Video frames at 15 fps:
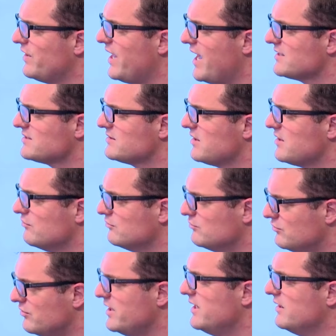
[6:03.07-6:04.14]
that, that
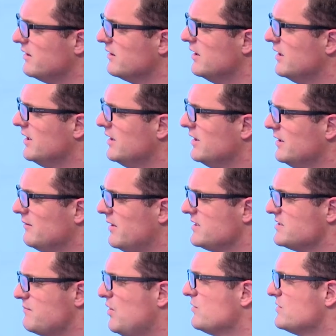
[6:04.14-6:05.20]
real, I
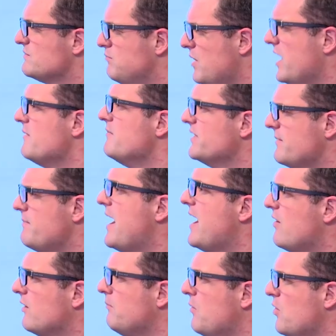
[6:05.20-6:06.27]
suppose, bottom of the
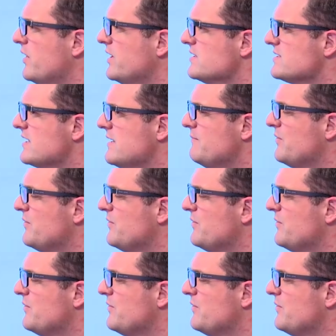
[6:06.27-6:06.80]
barrel point